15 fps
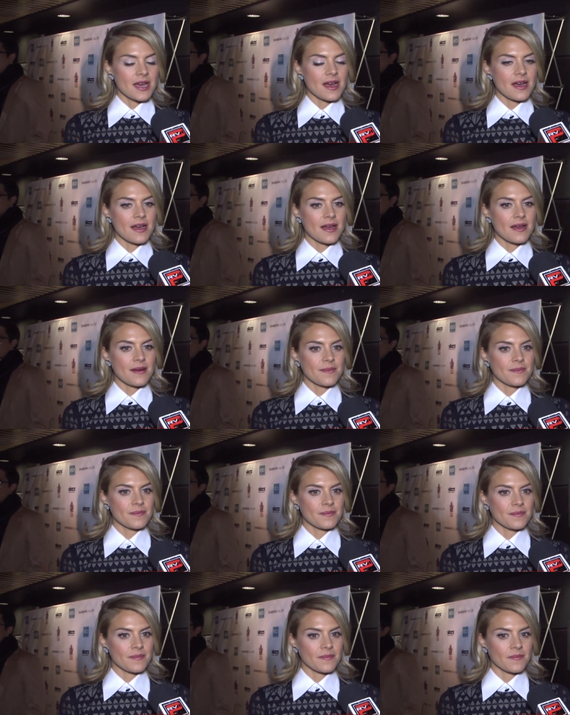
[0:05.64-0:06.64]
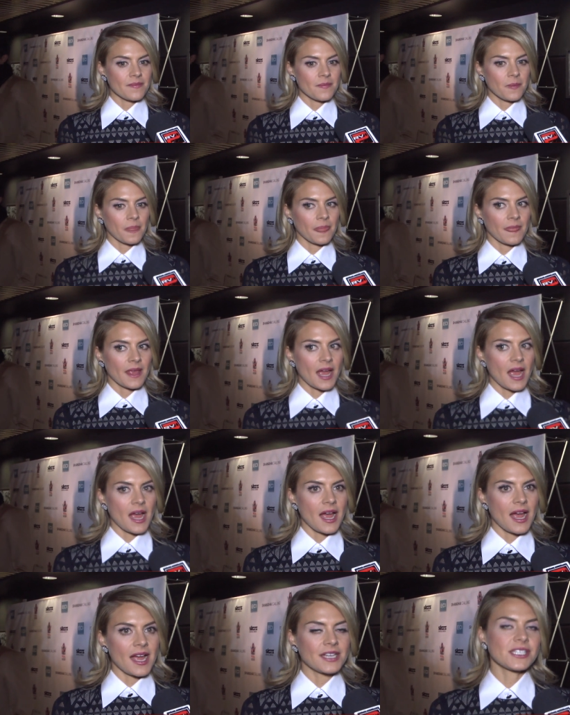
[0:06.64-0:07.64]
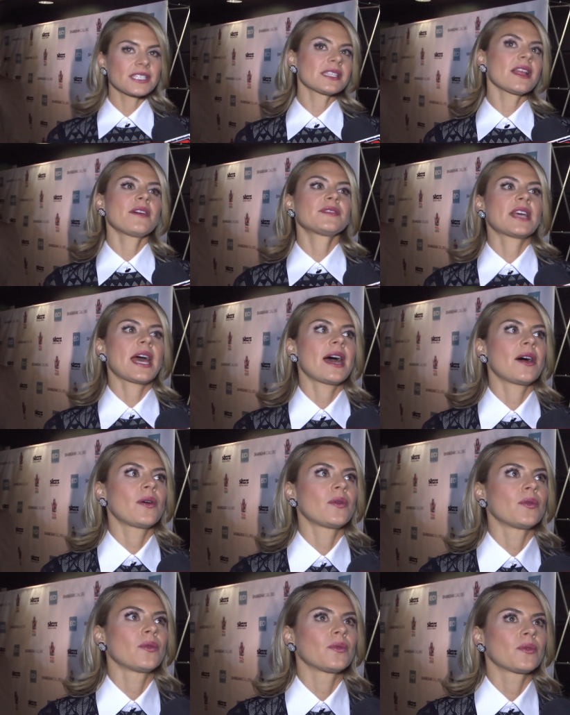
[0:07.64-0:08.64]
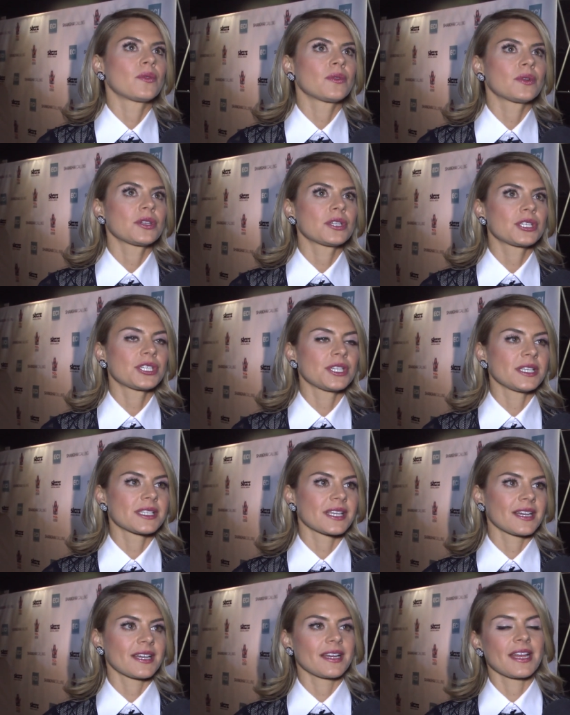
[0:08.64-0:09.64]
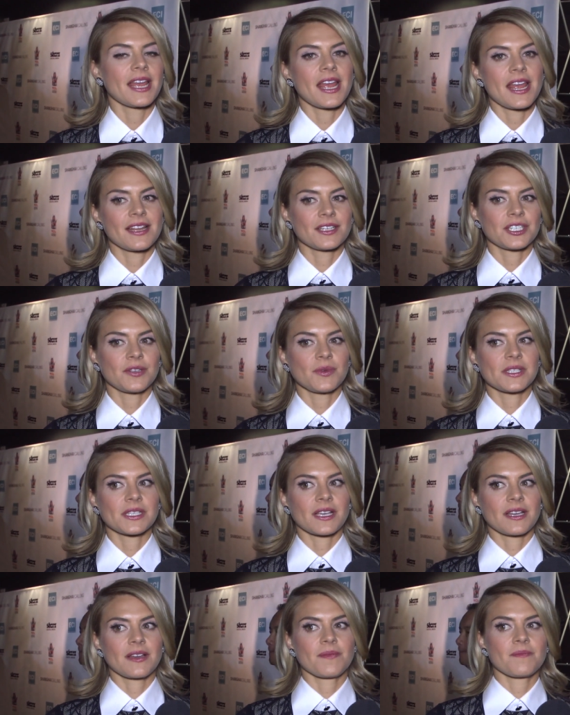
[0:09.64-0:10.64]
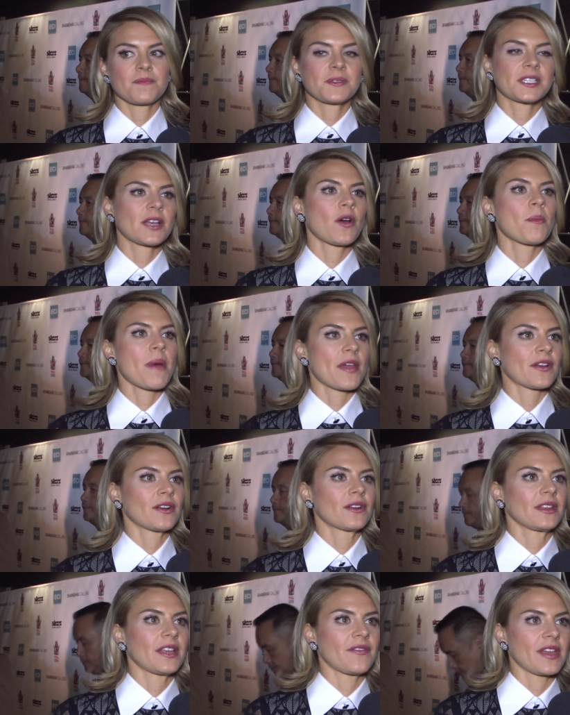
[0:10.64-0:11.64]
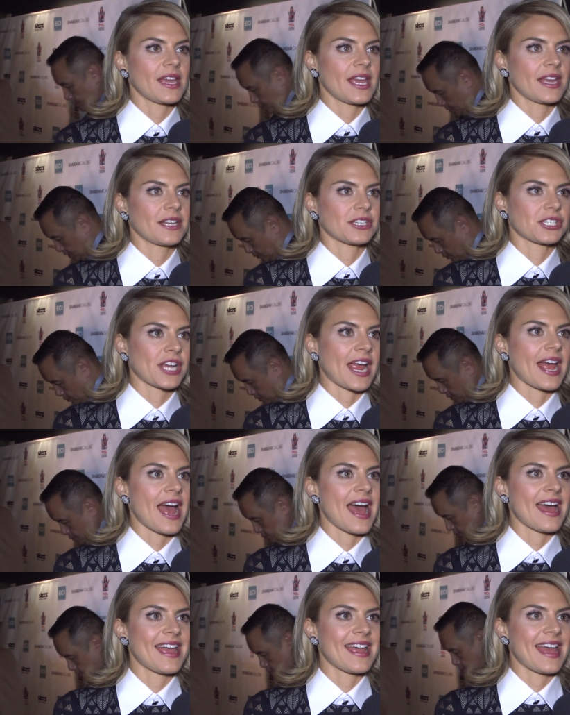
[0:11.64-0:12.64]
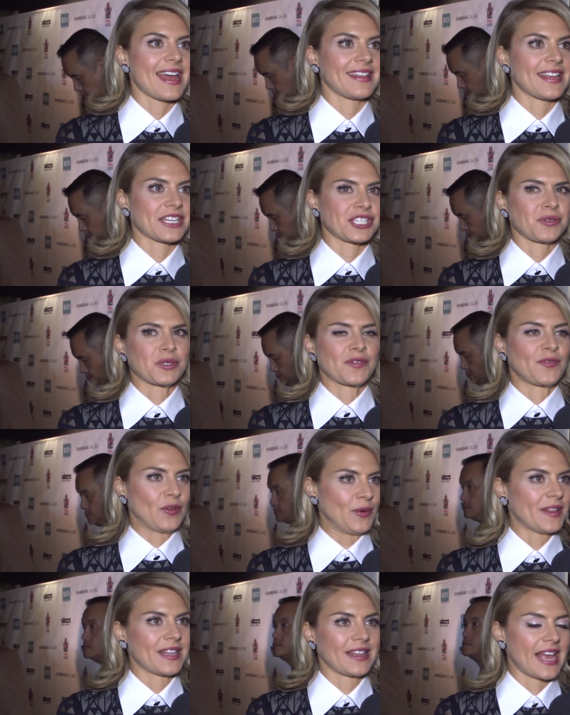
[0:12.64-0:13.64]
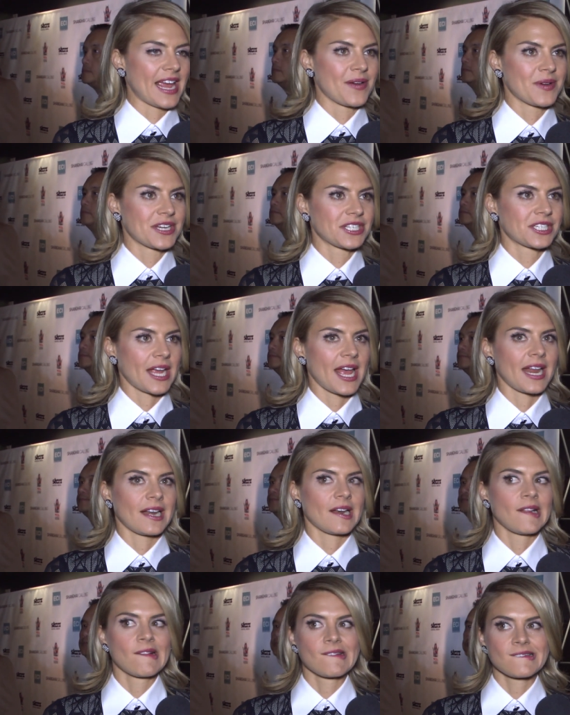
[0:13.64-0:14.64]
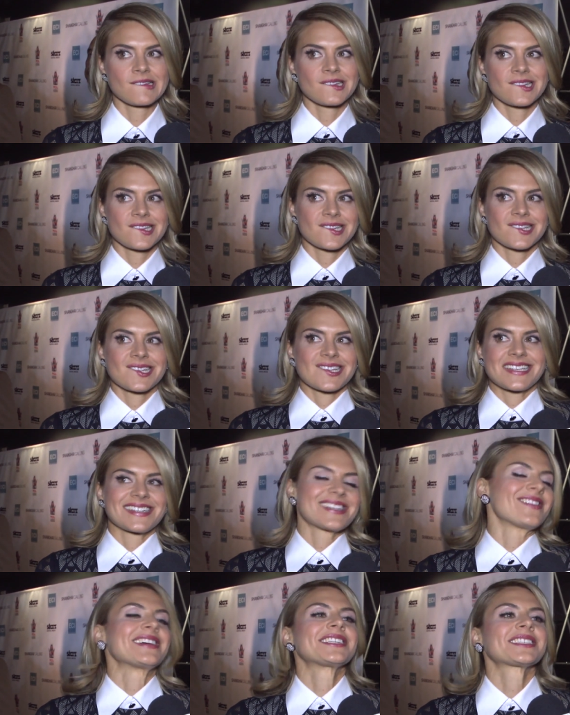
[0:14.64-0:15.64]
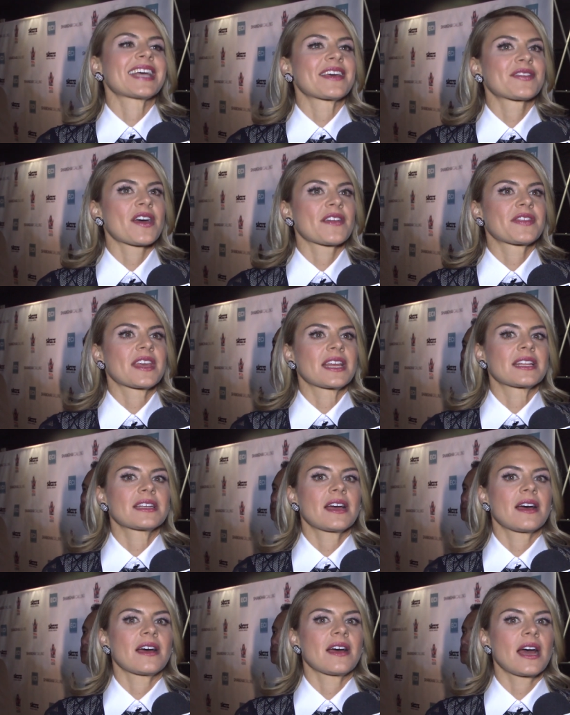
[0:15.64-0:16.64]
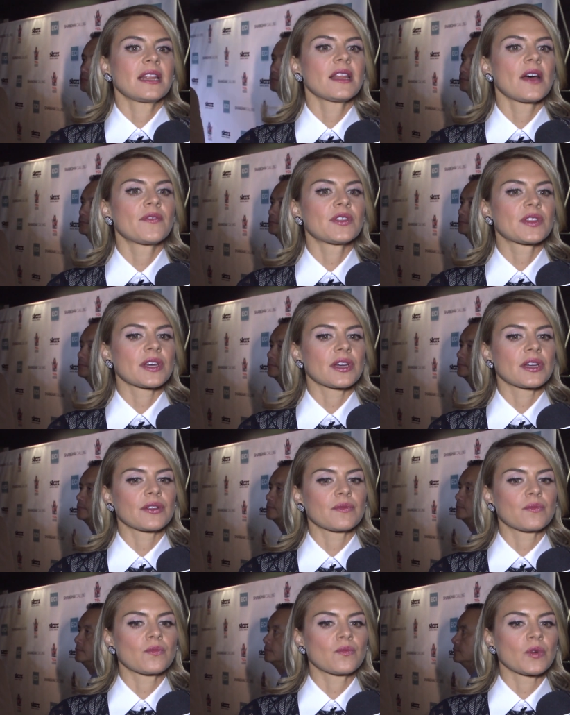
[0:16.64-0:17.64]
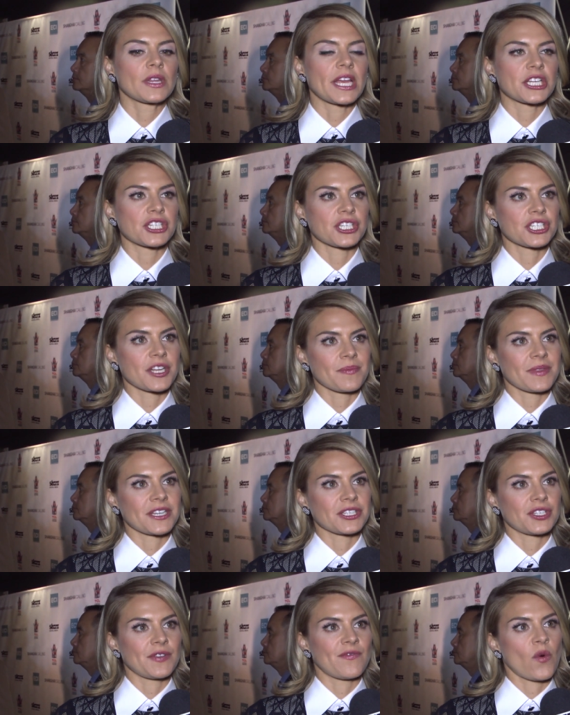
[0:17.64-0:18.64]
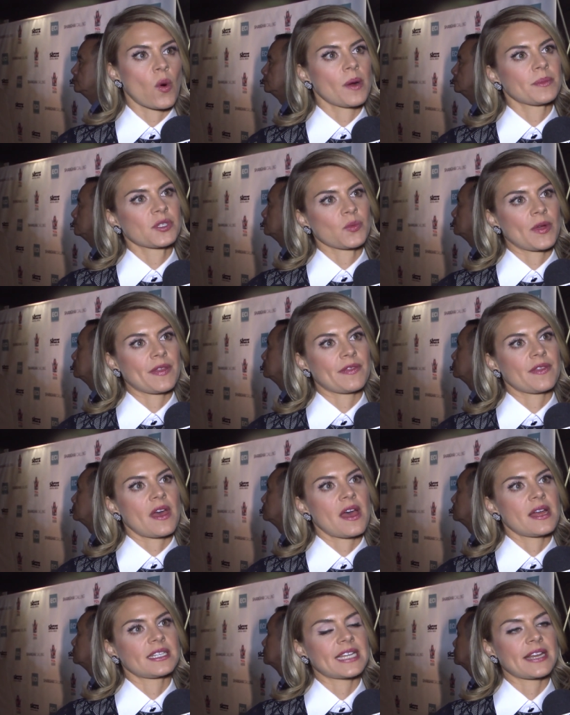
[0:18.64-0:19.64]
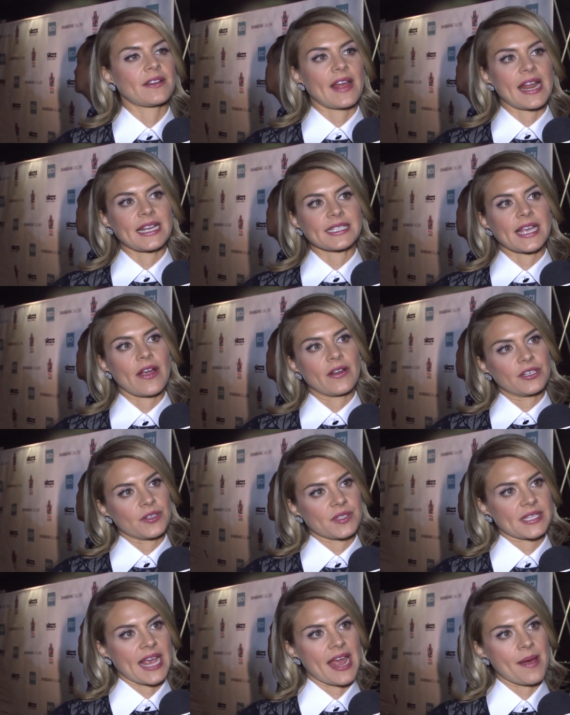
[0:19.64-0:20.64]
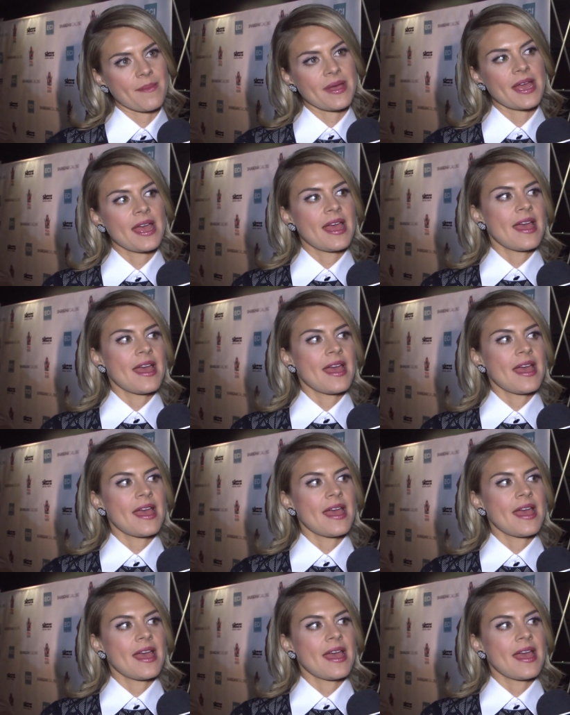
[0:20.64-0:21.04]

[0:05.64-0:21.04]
I just loved how she was a single mother living in Shanghai, and that she was fluent in the language. And I don't know. I thought that I loved the relationship that she forms with Daniel Henney's character Sam,